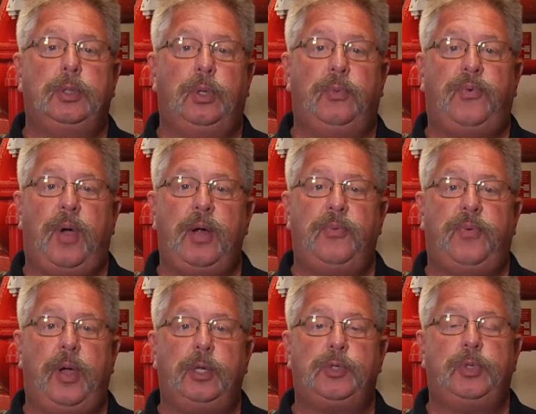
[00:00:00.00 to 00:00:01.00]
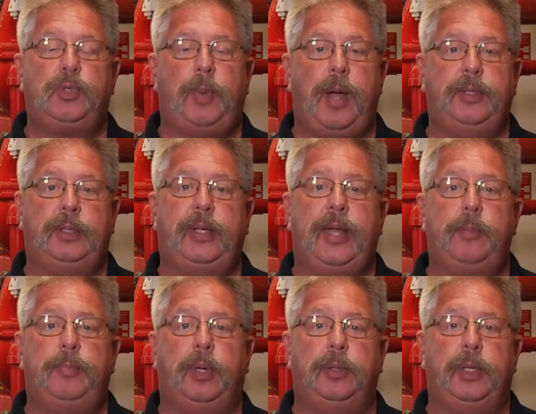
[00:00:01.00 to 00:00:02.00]
to the firefighters responding to
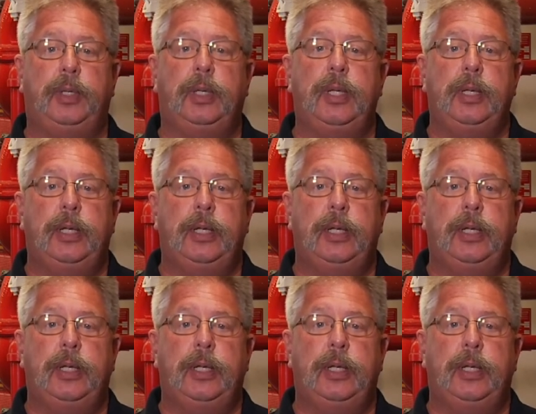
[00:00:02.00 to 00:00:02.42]
that building